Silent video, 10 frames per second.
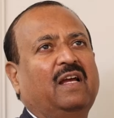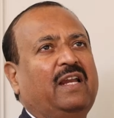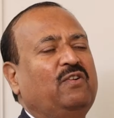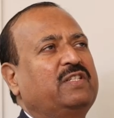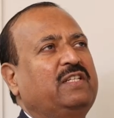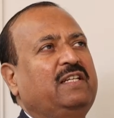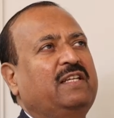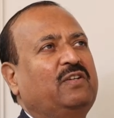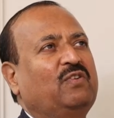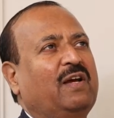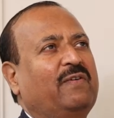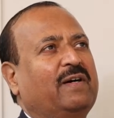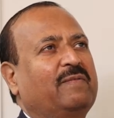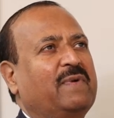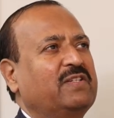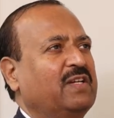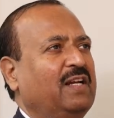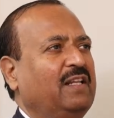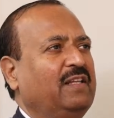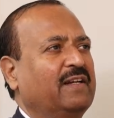and you'll see that you'll have a much
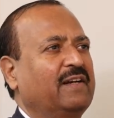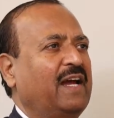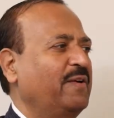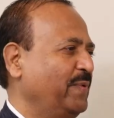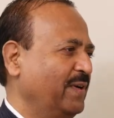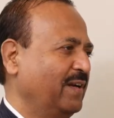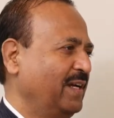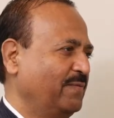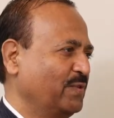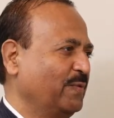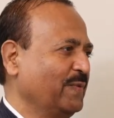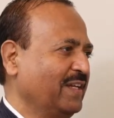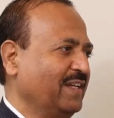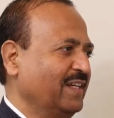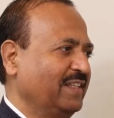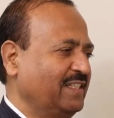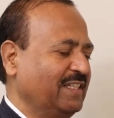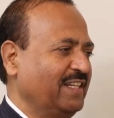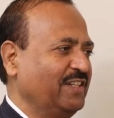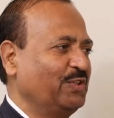healthier and happier life. So this
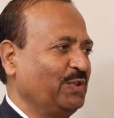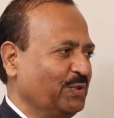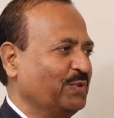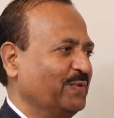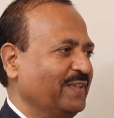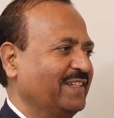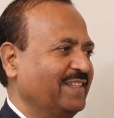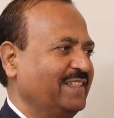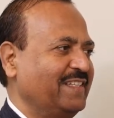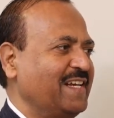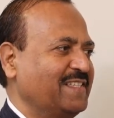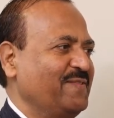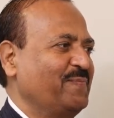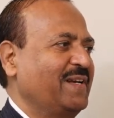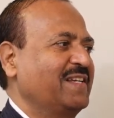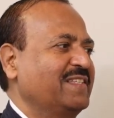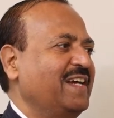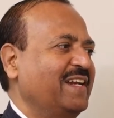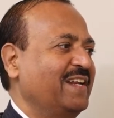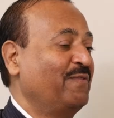is linked to you. It is as simple as
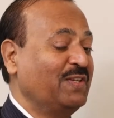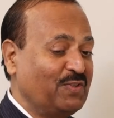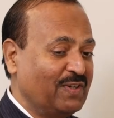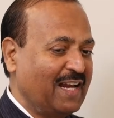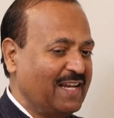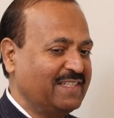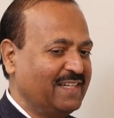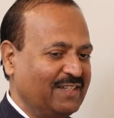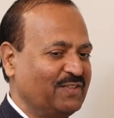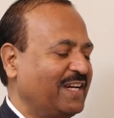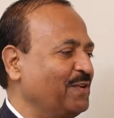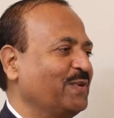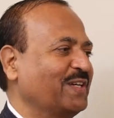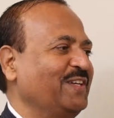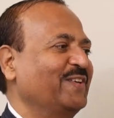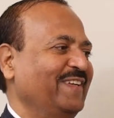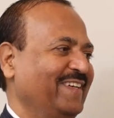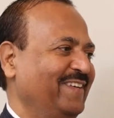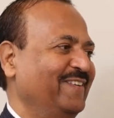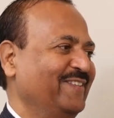that. And once you realize that, then you start working on it.
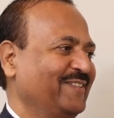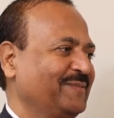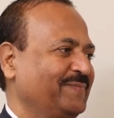No.